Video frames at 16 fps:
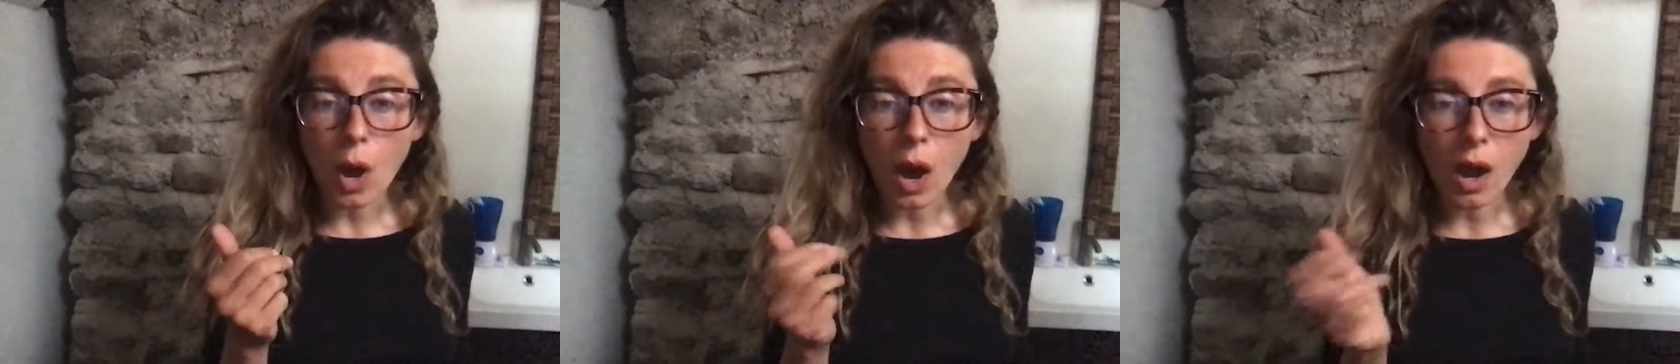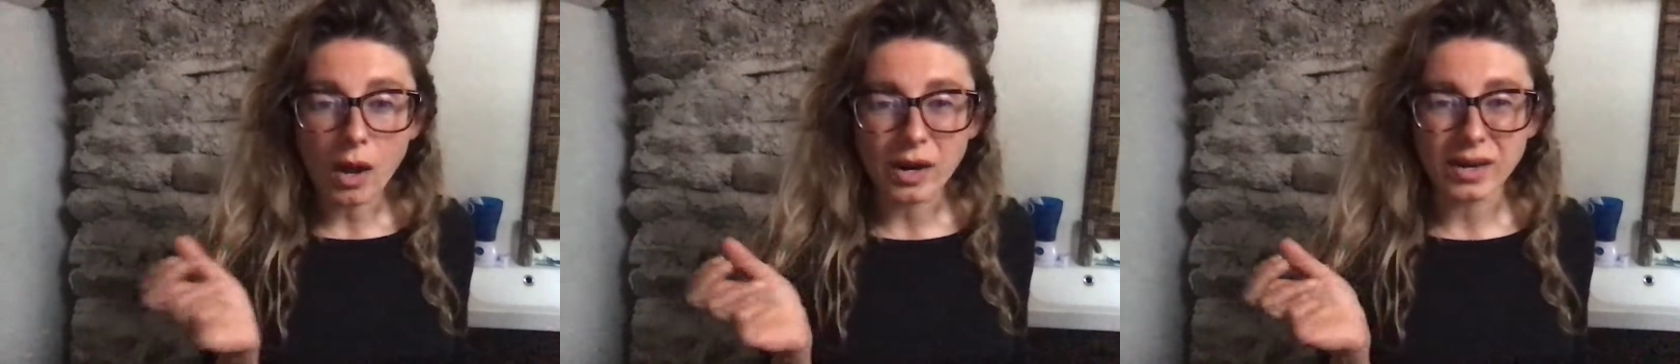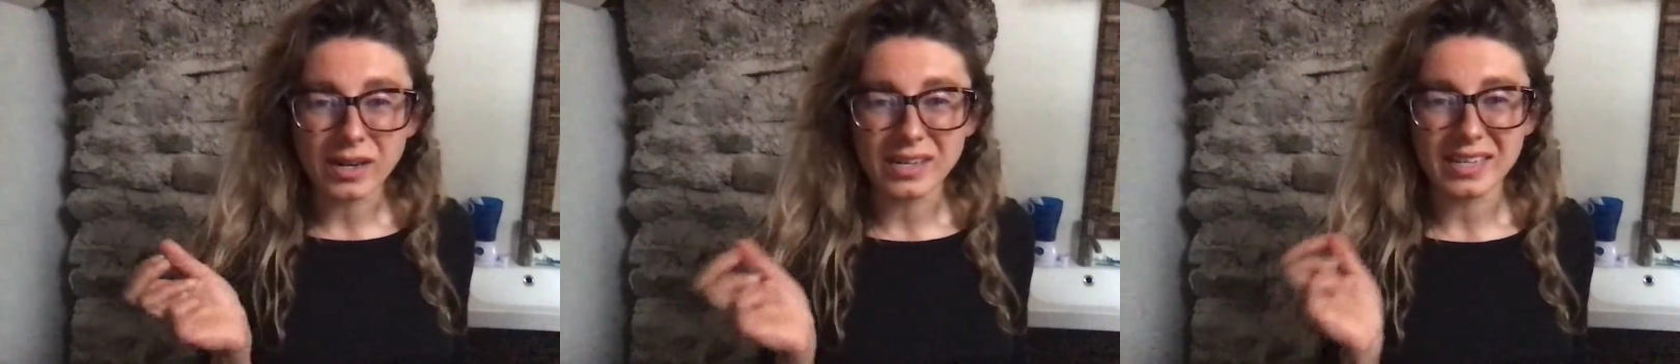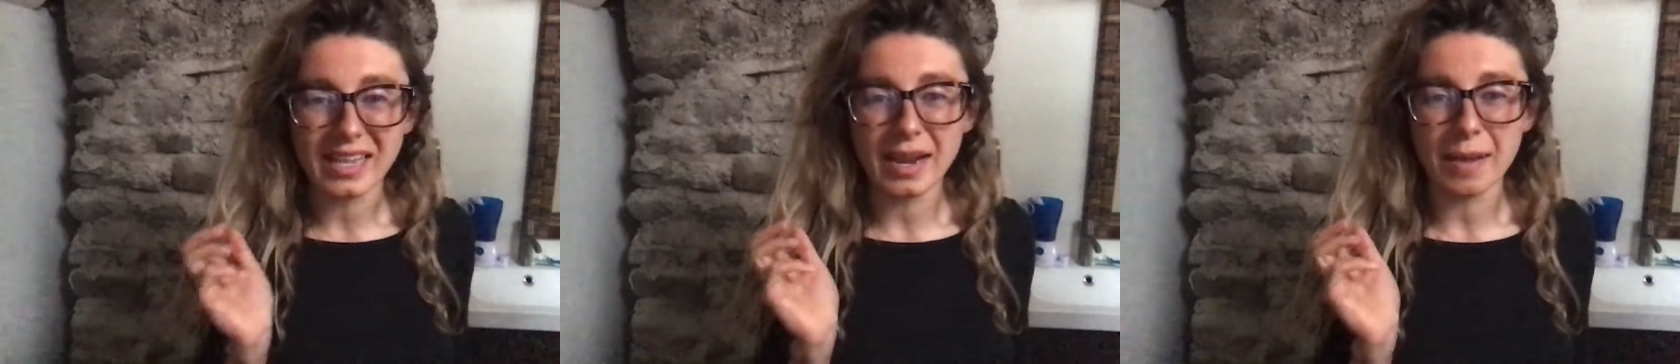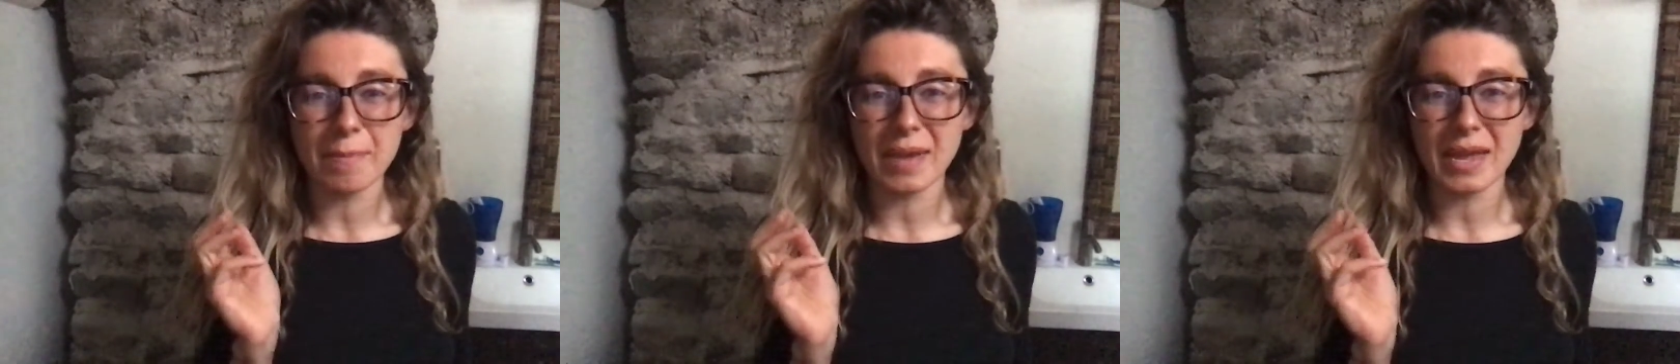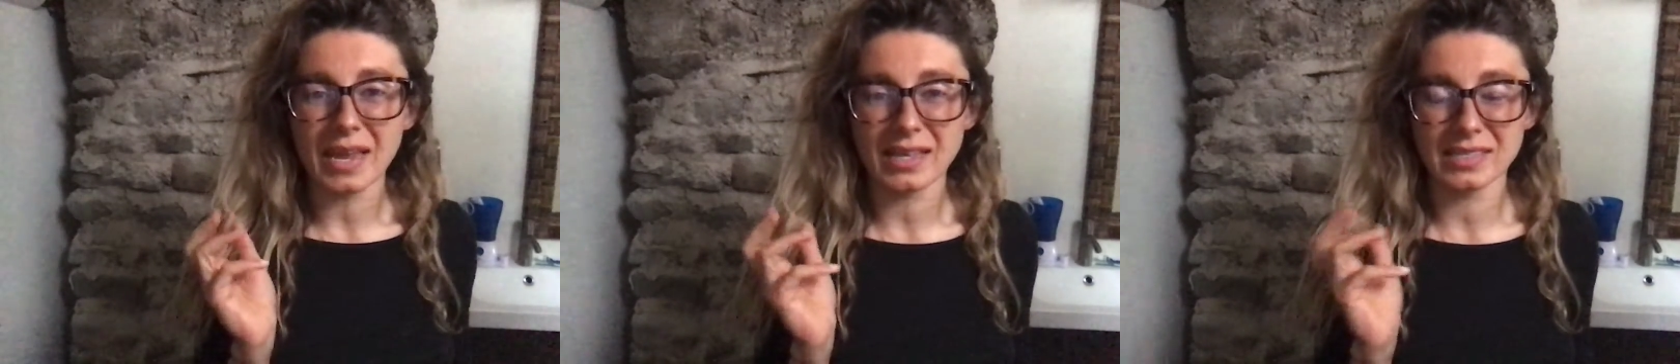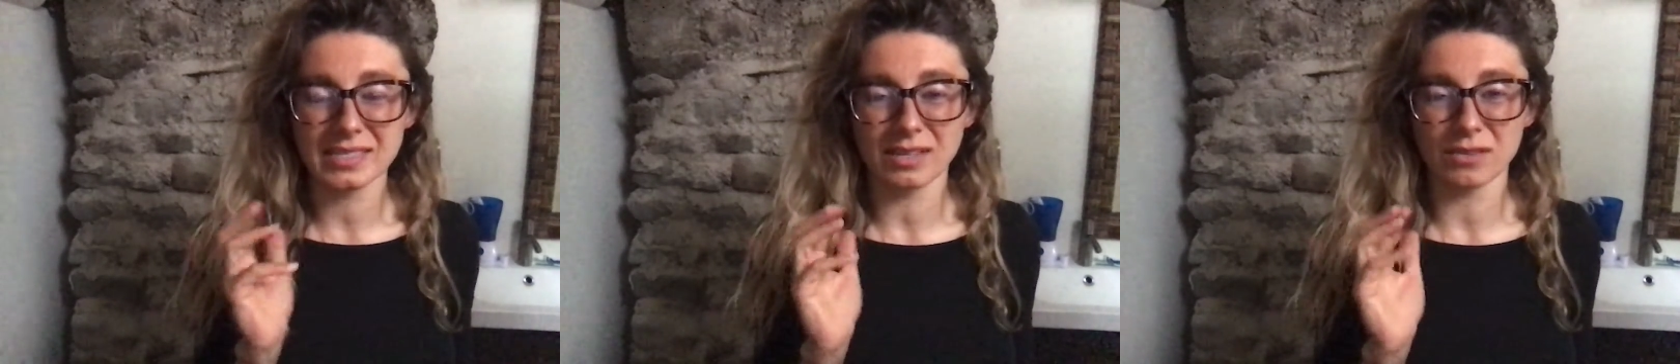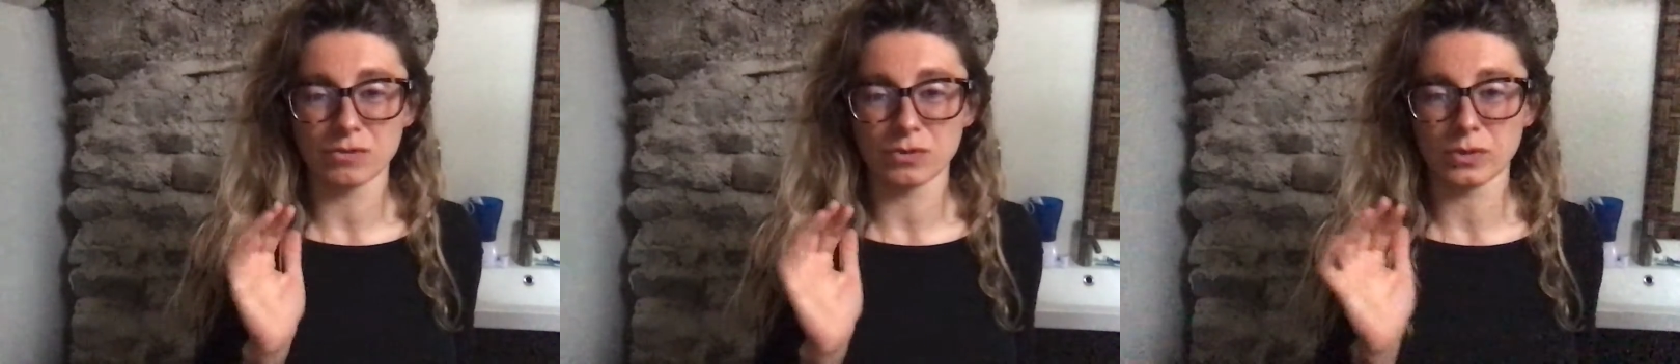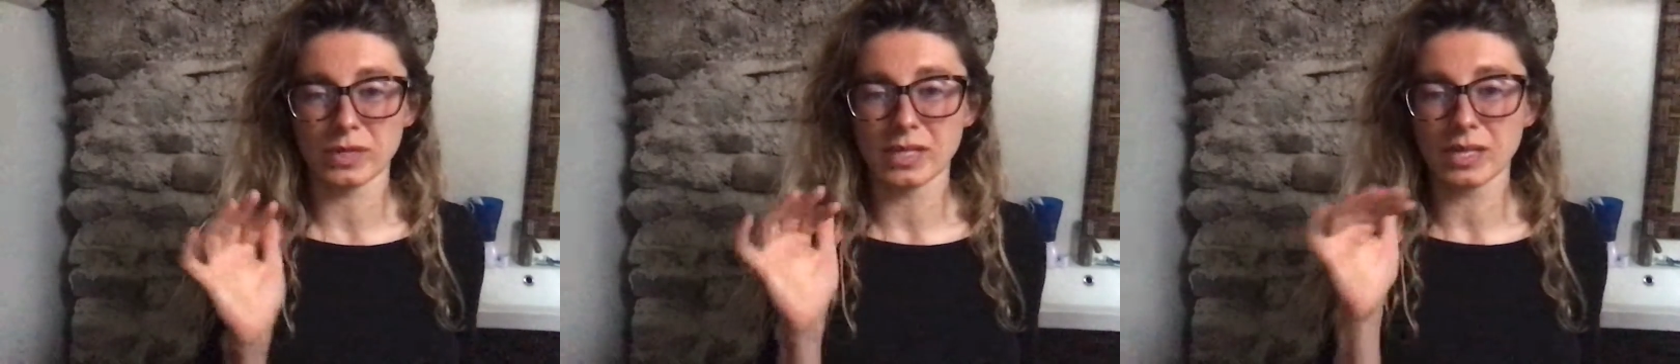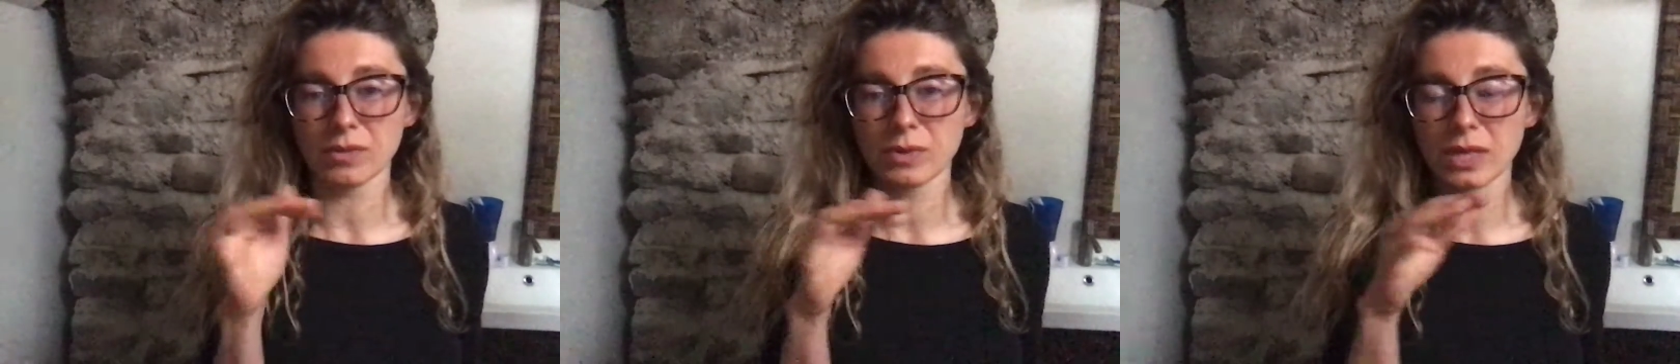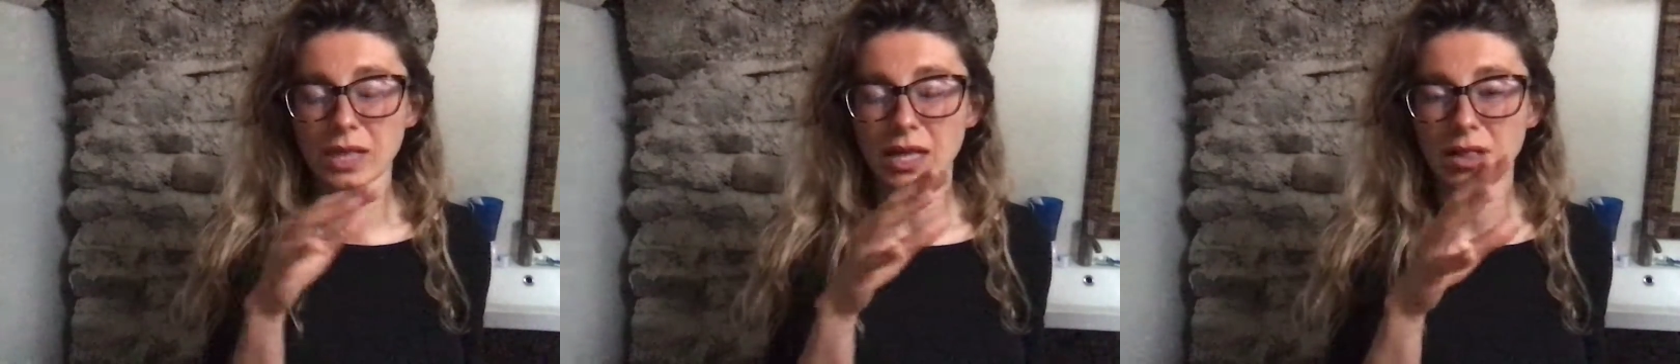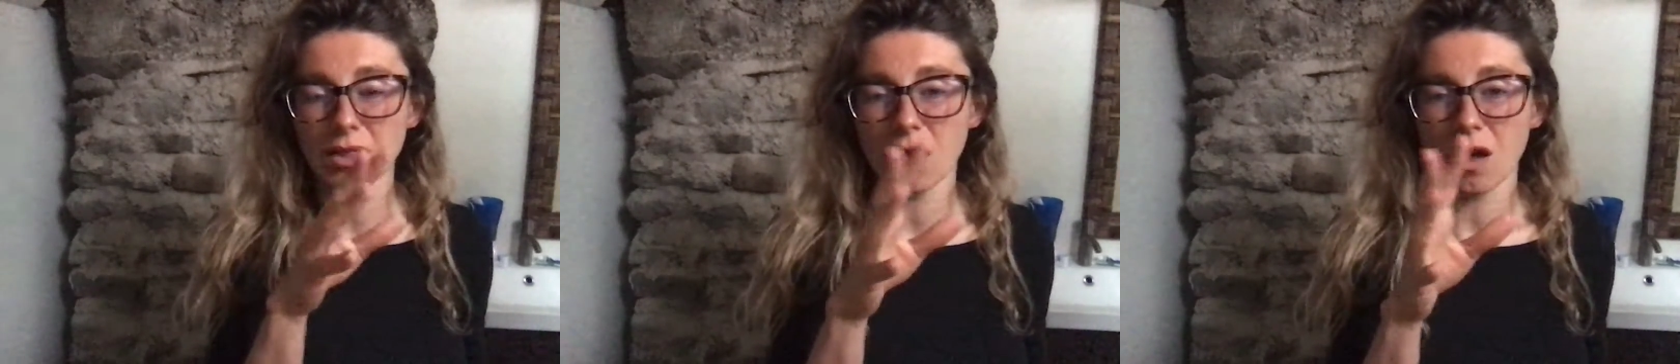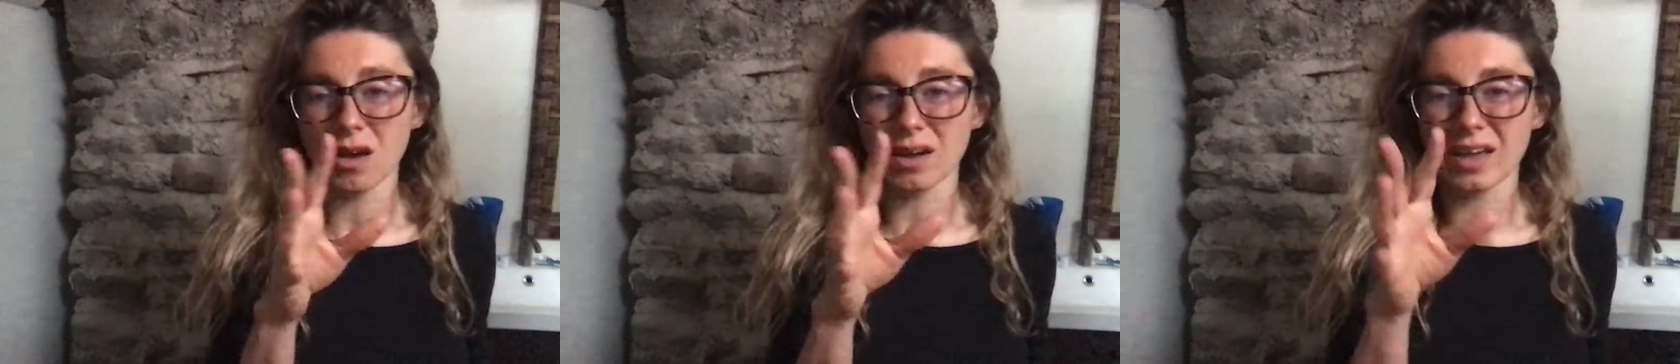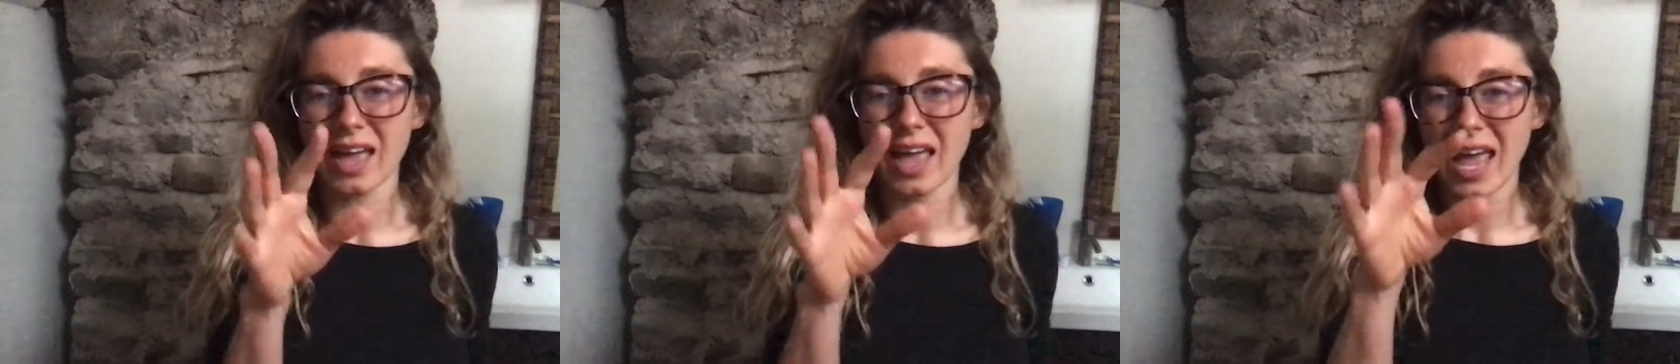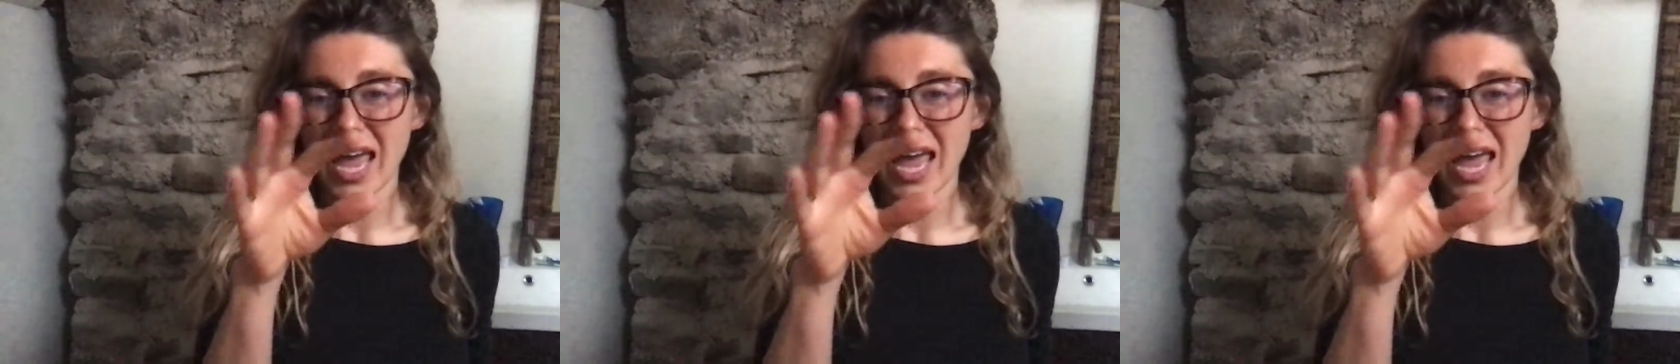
hard that it made itself really, really long